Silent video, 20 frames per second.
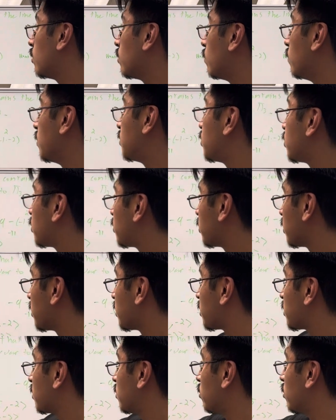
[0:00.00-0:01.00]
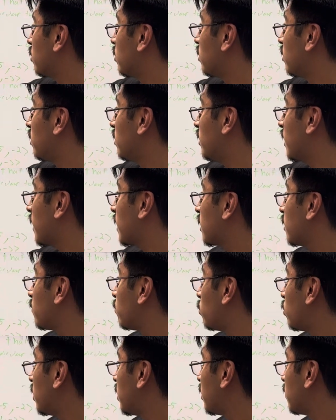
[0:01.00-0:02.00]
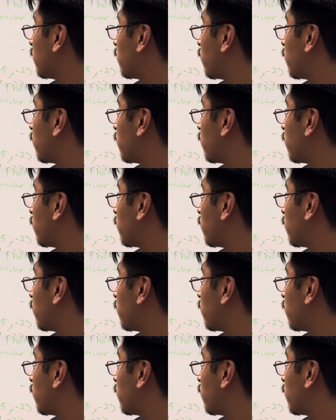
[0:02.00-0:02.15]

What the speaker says: which is just negative 1,